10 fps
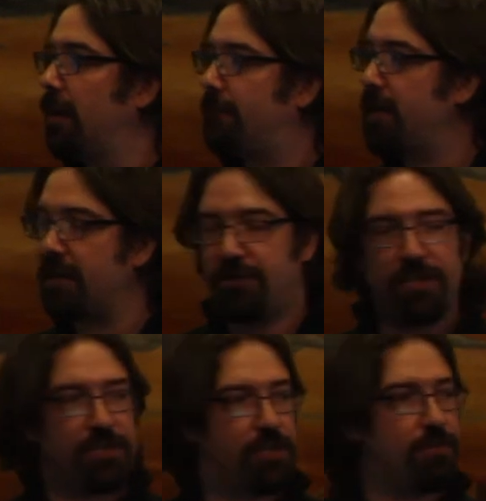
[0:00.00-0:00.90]
If we could
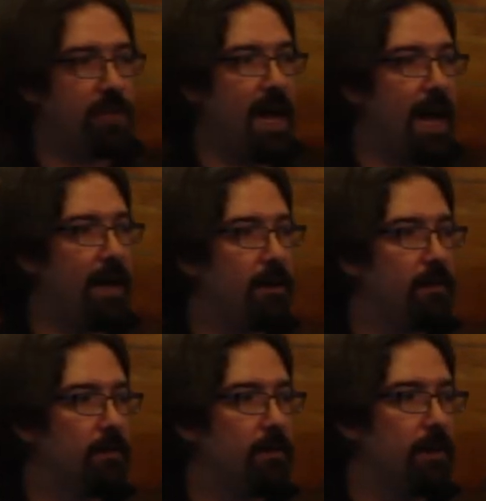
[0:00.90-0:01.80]
just do that
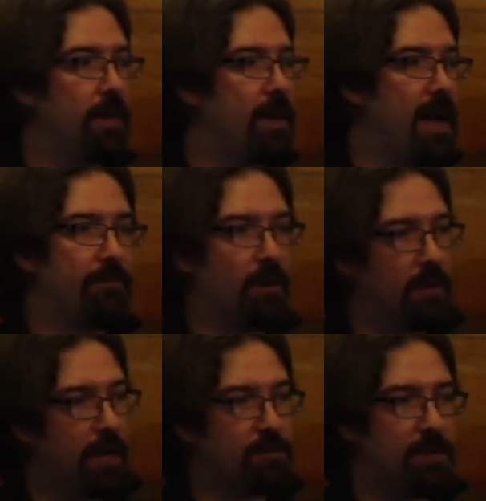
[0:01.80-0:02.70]
and then have our
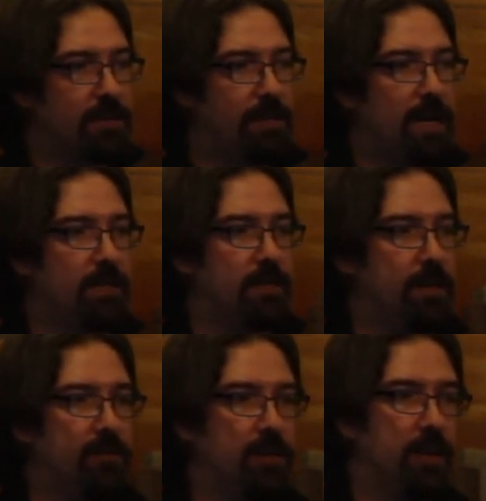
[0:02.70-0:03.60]
language be as fast as
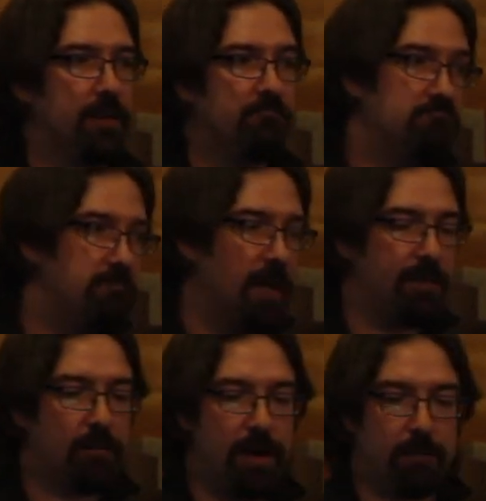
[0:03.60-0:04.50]
everything, that'd
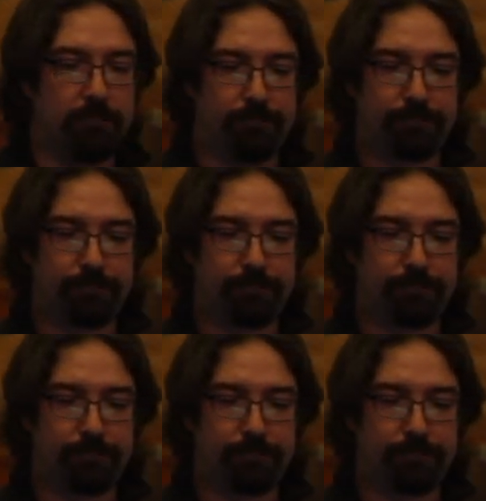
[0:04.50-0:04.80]
be great.